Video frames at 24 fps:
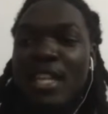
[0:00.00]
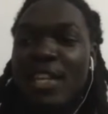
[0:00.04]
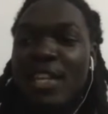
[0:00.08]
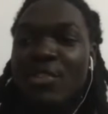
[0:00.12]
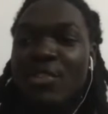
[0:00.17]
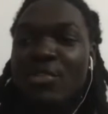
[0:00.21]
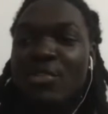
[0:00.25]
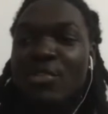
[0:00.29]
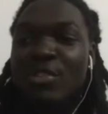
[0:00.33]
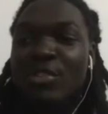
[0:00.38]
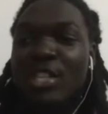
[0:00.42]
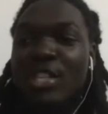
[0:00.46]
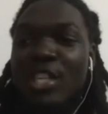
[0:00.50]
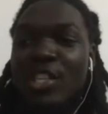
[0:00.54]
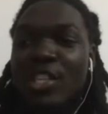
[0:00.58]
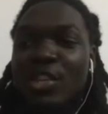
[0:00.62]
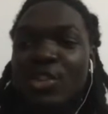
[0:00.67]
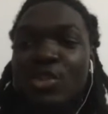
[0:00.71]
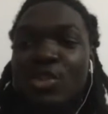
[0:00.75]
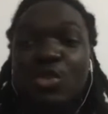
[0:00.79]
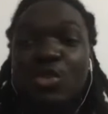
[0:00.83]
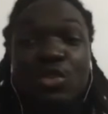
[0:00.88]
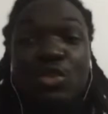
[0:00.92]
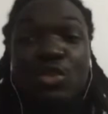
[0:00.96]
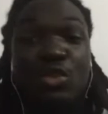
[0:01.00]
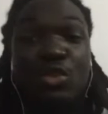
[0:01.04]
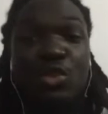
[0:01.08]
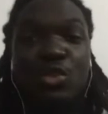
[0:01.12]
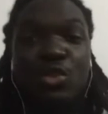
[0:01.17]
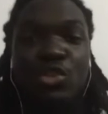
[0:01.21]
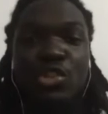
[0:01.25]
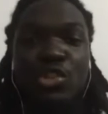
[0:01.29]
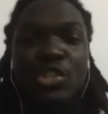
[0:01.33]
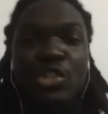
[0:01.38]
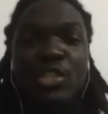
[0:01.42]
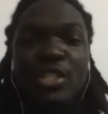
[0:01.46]
they don't think you should know
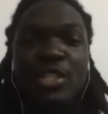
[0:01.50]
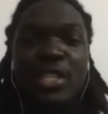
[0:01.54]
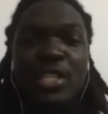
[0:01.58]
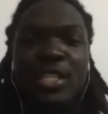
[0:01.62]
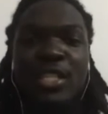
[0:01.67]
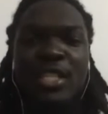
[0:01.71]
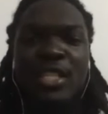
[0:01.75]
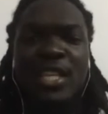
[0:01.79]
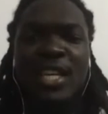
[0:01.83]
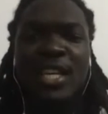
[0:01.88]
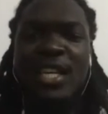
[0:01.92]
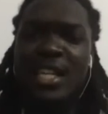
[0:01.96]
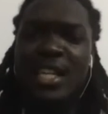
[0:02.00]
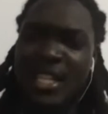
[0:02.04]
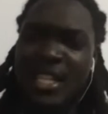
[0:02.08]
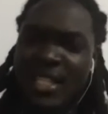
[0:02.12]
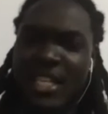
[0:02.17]
certain things, they